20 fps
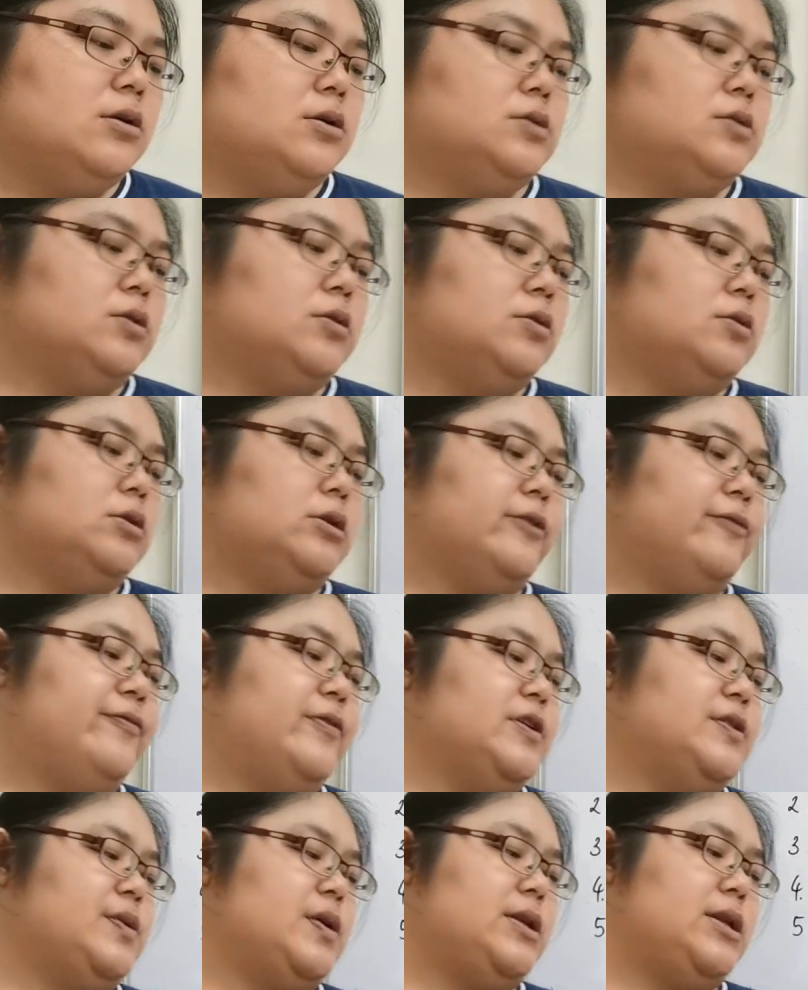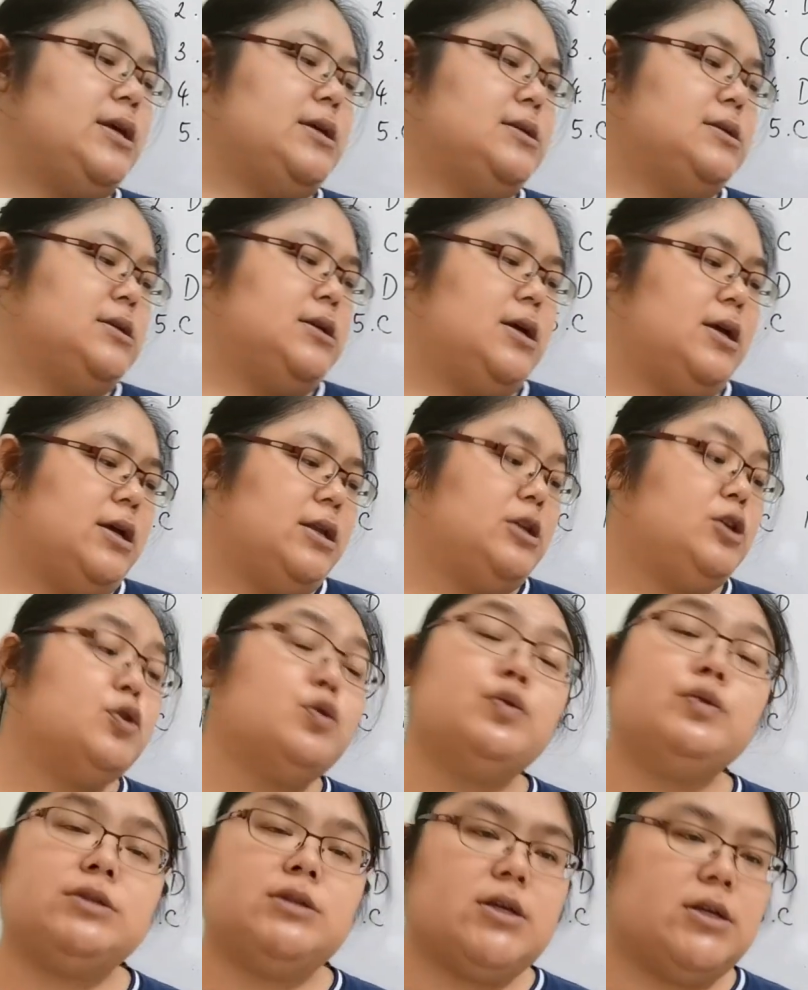So the first one they say
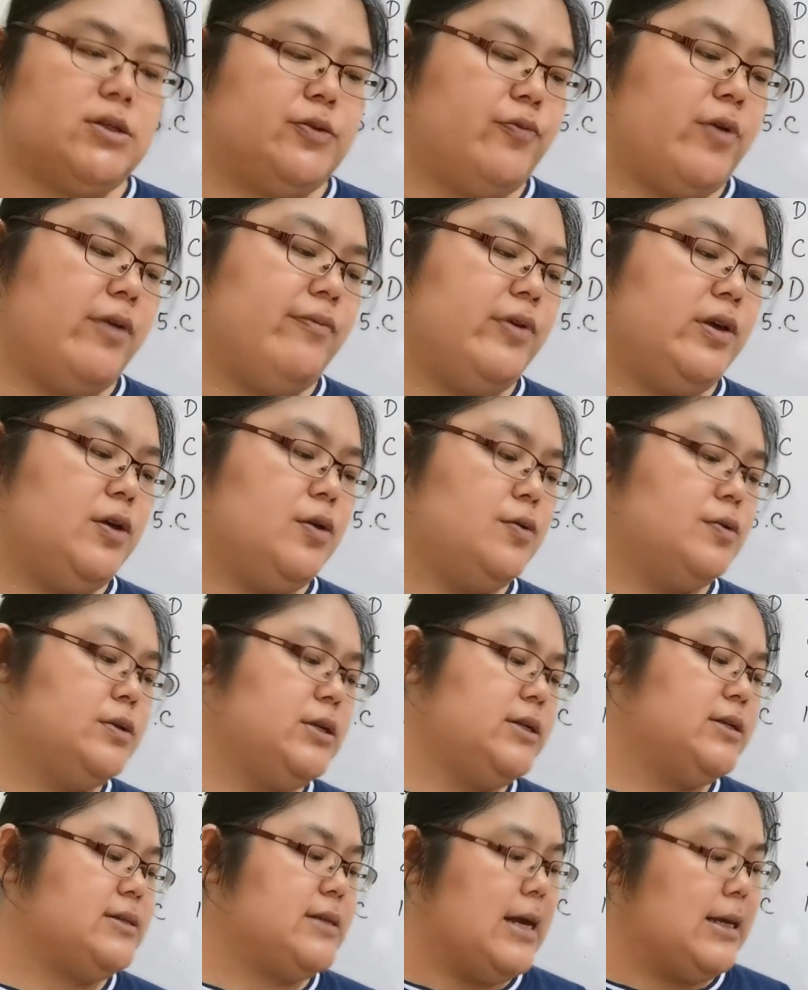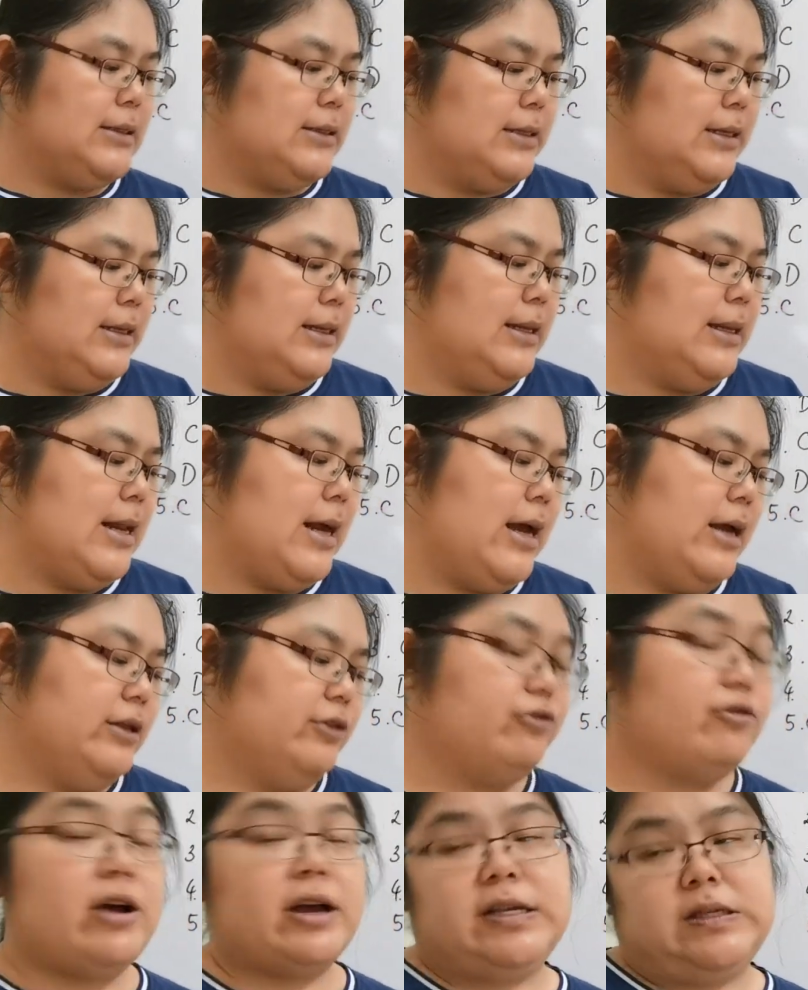uses, where we use it,
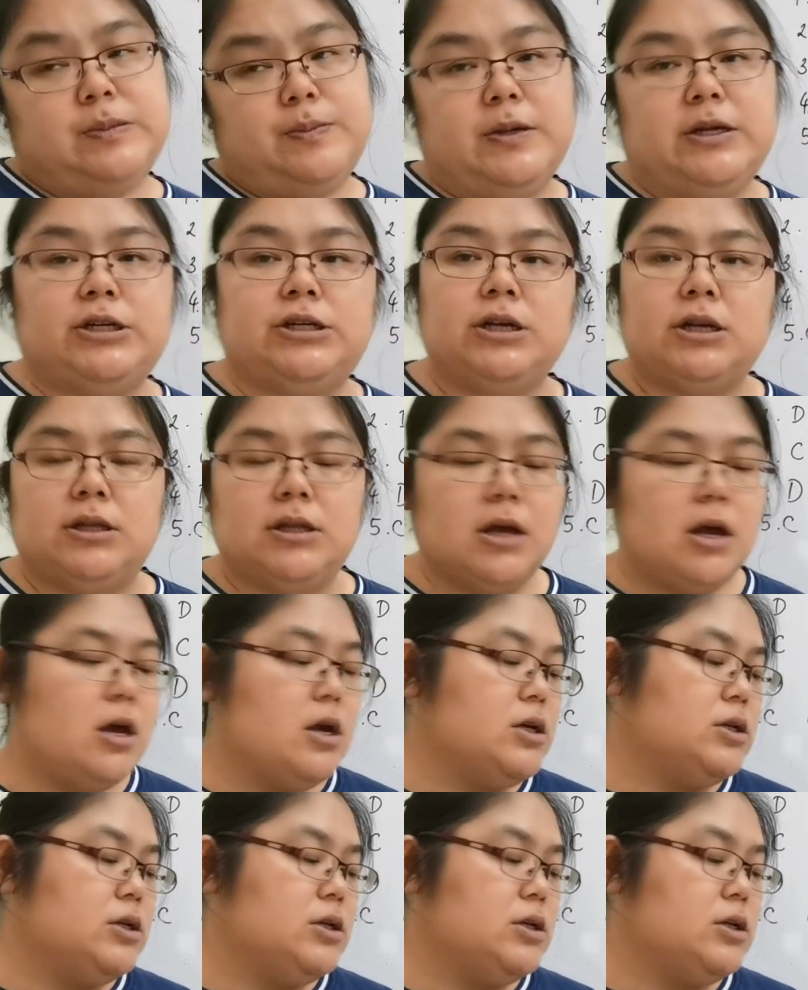satellite transmission.